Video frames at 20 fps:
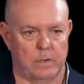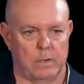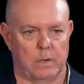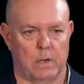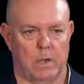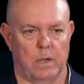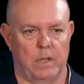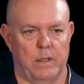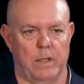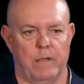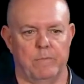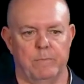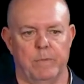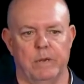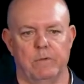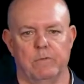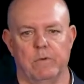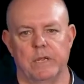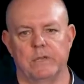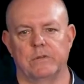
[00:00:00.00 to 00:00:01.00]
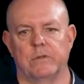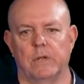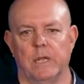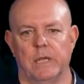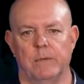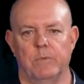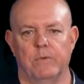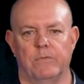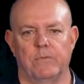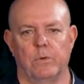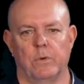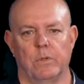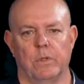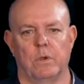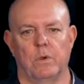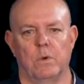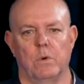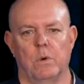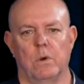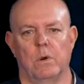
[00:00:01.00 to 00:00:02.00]
either have been recently before the
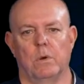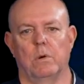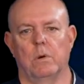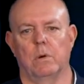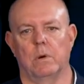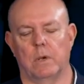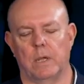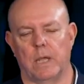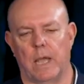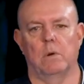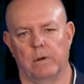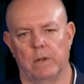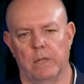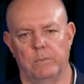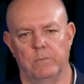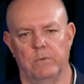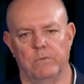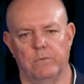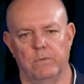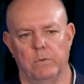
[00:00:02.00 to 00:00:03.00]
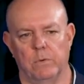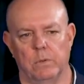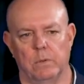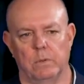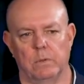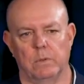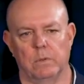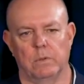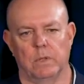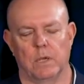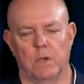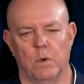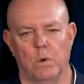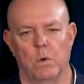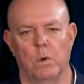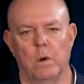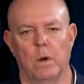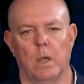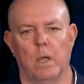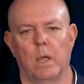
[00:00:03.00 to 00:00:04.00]
court or currently before the
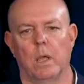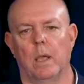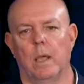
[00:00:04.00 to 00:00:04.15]
court.